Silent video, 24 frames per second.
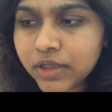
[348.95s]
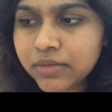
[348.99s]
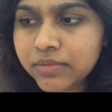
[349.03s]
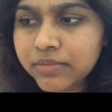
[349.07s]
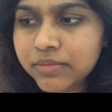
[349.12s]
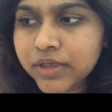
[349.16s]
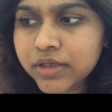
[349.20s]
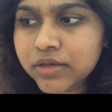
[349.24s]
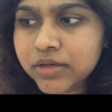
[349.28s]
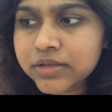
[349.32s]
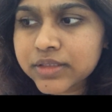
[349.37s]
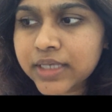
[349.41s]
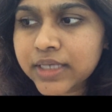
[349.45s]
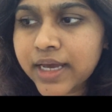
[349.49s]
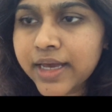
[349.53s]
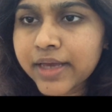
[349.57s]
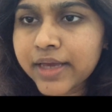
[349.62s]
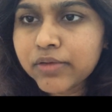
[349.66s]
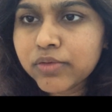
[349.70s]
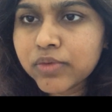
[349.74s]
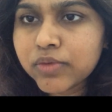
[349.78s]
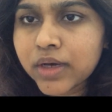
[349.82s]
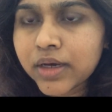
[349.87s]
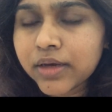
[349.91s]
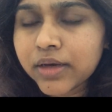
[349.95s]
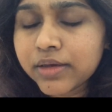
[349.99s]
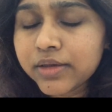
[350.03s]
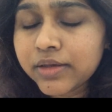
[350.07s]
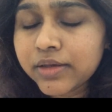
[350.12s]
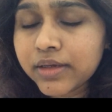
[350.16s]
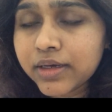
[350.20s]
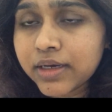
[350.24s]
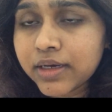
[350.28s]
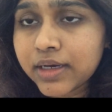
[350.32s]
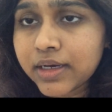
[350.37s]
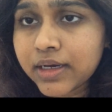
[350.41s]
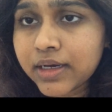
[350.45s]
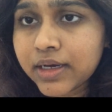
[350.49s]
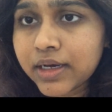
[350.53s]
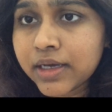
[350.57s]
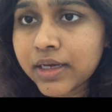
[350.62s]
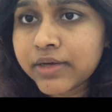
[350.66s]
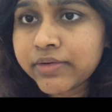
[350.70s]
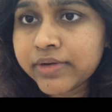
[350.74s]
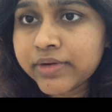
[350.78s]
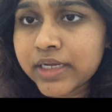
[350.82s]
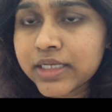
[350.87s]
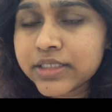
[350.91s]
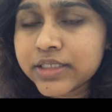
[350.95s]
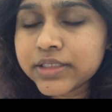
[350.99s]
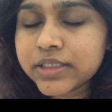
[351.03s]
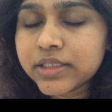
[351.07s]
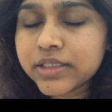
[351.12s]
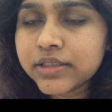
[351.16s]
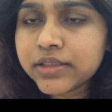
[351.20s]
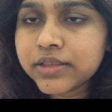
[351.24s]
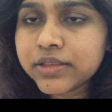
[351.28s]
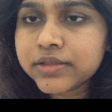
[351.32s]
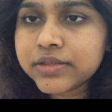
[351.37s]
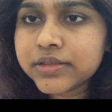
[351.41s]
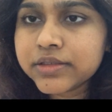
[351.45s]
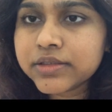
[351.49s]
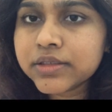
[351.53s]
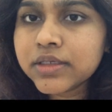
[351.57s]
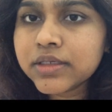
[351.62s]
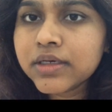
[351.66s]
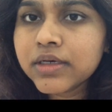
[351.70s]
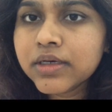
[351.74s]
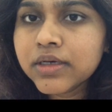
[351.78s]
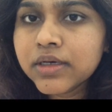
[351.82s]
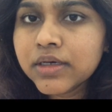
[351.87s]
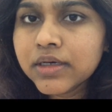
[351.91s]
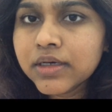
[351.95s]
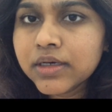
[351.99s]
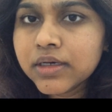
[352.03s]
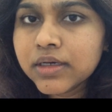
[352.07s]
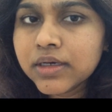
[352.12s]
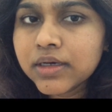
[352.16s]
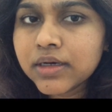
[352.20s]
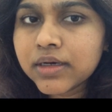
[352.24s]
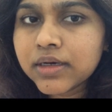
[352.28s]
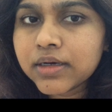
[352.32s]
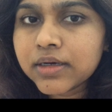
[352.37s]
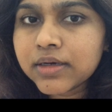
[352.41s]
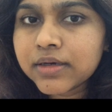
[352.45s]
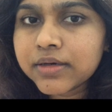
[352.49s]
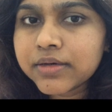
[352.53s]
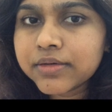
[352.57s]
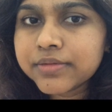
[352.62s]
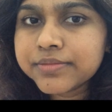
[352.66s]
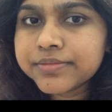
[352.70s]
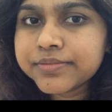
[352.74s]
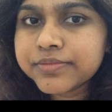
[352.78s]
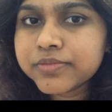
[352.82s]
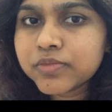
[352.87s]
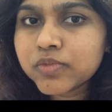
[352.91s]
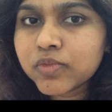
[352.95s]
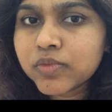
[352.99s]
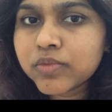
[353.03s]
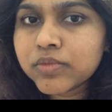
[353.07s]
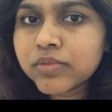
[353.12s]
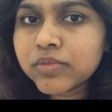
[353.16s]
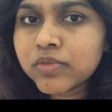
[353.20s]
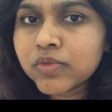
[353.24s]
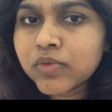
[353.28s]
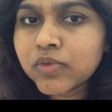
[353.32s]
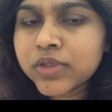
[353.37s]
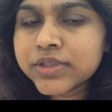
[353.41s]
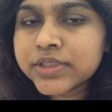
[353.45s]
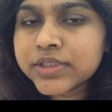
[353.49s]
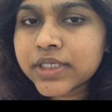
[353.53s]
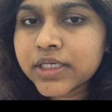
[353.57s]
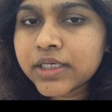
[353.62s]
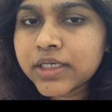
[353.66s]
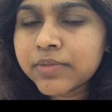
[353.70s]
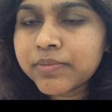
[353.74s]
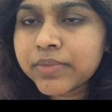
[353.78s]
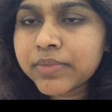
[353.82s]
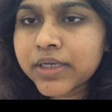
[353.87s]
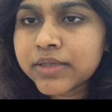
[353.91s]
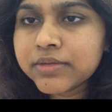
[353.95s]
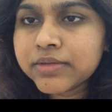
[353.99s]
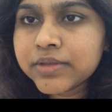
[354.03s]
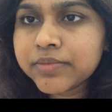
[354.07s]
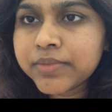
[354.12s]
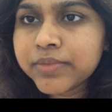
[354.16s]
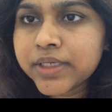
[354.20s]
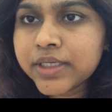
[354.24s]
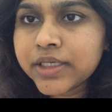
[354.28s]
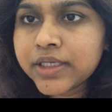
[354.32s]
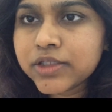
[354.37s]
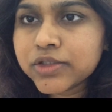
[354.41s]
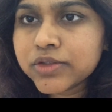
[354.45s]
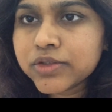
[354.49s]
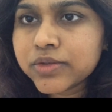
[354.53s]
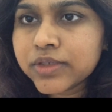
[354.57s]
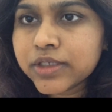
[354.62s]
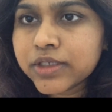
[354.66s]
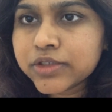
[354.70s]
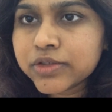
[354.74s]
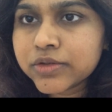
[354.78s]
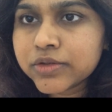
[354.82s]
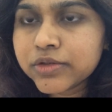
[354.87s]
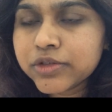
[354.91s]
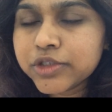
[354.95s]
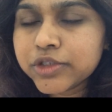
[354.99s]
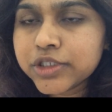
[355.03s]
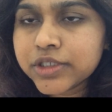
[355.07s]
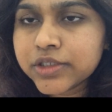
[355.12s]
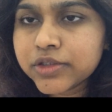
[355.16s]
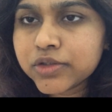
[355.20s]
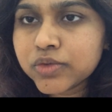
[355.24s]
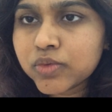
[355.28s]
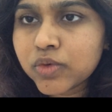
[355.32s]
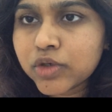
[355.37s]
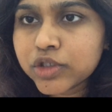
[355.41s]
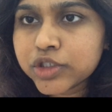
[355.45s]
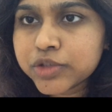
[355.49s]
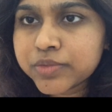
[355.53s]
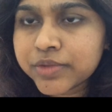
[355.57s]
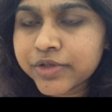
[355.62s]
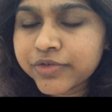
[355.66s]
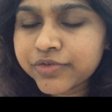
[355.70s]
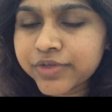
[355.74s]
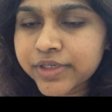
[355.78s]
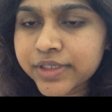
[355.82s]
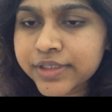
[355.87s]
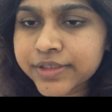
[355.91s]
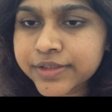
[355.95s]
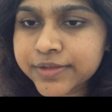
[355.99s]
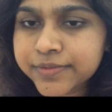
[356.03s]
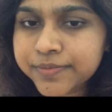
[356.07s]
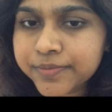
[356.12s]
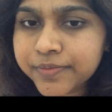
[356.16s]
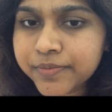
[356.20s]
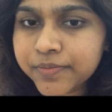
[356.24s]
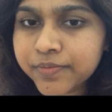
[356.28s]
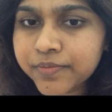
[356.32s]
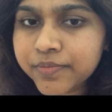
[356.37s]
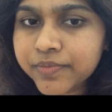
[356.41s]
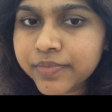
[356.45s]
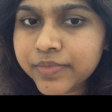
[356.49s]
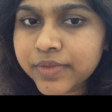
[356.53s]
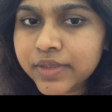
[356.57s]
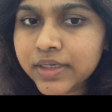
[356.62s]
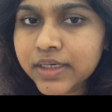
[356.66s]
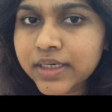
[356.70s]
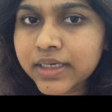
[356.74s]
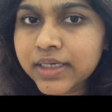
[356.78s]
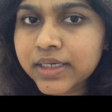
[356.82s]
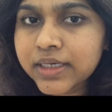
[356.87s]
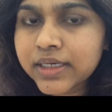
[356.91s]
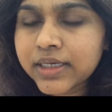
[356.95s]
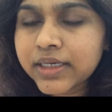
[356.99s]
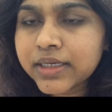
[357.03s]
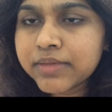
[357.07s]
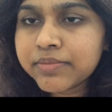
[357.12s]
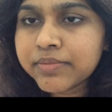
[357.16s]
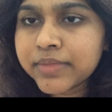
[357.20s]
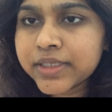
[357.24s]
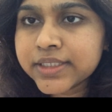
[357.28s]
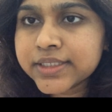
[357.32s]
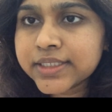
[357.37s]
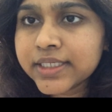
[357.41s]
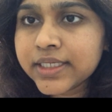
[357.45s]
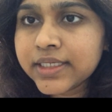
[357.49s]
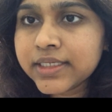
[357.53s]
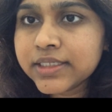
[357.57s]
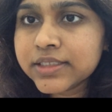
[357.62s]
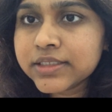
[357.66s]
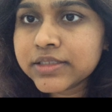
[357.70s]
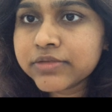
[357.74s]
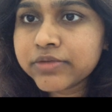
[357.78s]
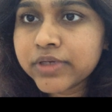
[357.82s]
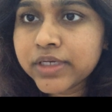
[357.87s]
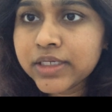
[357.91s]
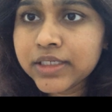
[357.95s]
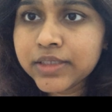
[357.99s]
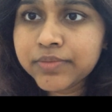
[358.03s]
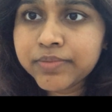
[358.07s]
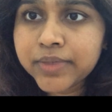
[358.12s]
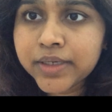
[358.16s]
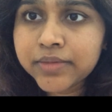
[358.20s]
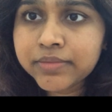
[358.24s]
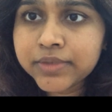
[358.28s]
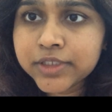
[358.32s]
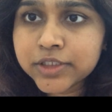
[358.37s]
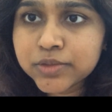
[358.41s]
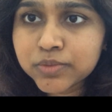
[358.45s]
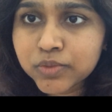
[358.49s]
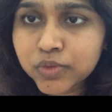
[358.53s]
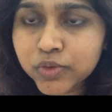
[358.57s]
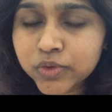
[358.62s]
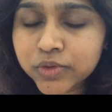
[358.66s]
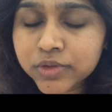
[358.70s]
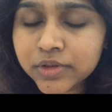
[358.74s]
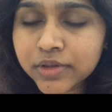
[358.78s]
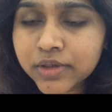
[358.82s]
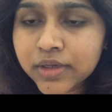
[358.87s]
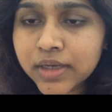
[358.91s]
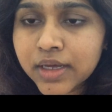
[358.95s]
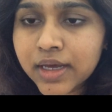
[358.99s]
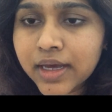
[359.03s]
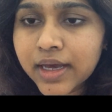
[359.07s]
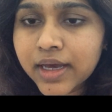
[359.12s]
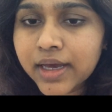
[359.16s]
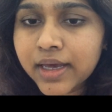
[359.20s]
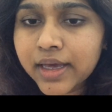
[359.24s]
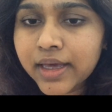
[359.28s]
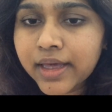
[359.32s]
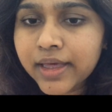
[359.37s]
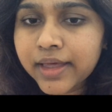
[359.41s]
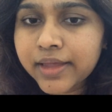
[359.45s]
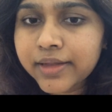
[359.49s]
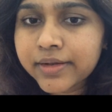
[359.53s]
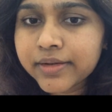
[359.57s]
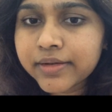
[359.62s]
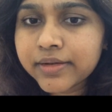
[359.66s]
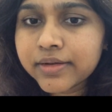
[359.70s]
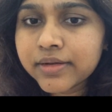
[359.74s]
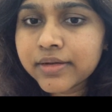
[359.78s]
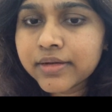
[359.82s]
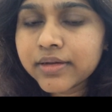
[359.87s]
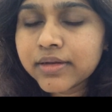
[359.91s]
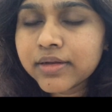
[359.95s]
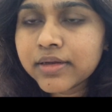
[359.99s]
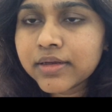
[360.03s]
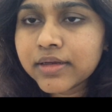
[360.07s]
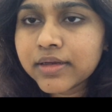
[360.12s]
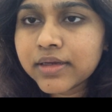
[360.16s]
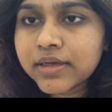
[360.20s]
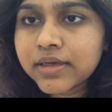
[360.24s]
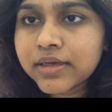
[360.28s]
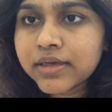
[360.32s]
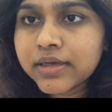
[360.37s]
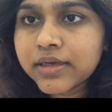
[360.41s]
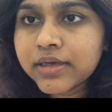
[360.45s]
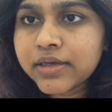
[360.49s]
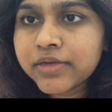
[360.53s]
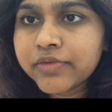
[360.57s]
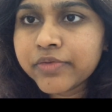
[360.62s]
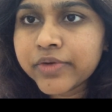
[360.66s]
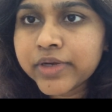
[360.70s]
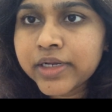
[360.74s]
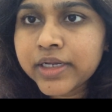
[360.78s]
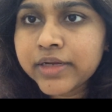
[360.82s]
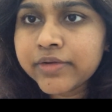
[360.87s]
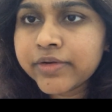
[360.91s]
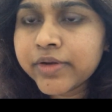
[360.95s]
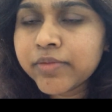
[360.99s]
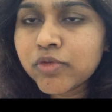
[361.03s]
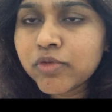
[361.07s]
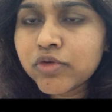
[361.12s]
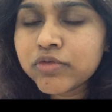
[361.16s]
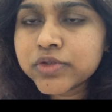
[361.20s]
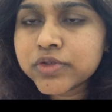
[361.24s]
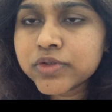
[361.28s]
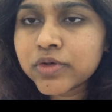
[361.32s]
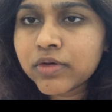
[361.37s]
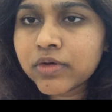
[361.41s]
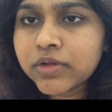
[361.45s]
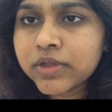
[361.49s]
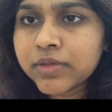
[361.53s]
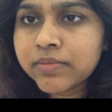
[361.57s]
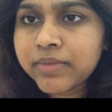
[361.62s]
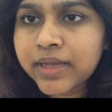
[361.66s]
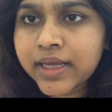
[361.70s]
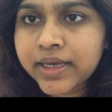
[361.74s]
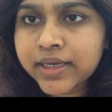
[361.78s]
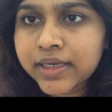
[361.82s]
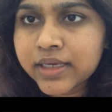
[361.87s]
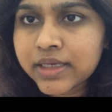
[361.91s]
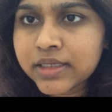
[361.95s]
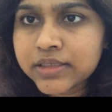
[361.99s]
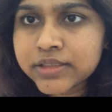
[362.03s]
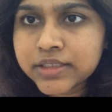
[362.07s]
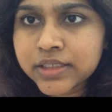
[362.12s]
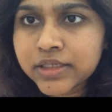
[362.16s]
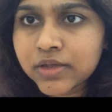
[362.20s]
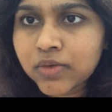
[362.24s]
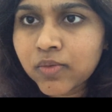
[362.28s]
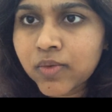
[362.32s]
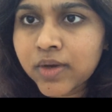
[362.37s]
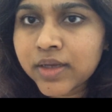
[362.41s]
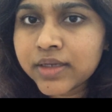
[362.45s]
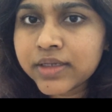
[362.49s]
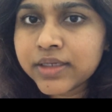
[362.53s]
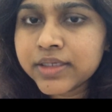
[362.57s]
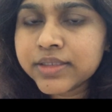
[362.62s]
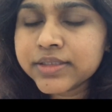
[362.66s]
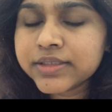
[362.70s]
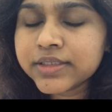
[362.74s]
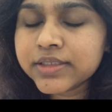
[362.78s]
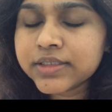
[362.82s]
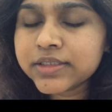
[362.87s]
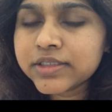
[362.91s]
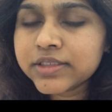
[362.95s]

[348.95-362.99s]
Because I realized that it's um, once I applied the baking soda solution to wash my face, my skin is really baby smooth, and it really removes all the blackheads and the whiteheads and